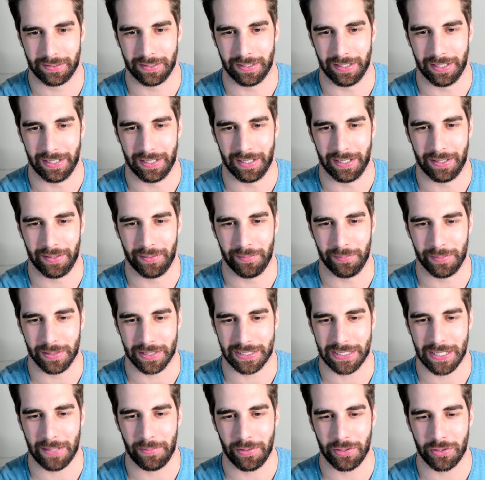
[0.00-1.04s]
Um, but
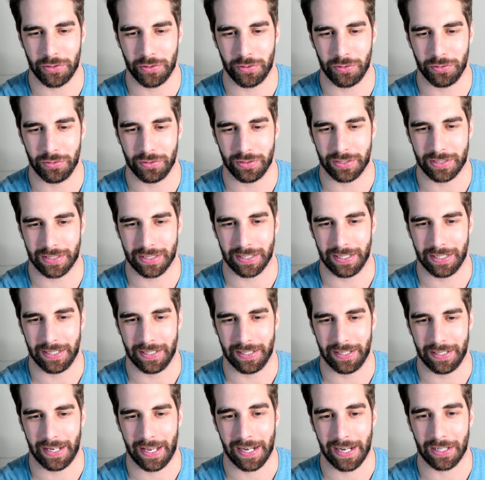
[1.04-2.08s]
someone who's
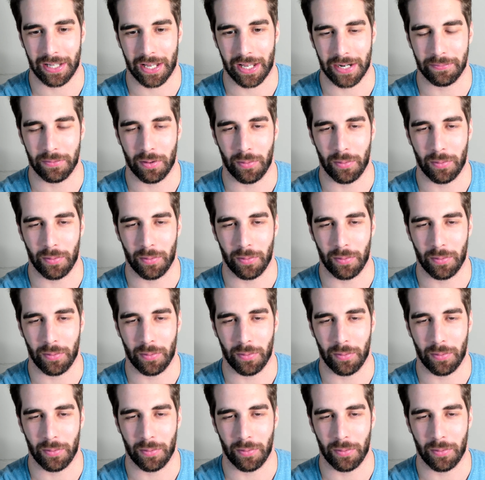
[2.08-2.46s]
uh, had a lot of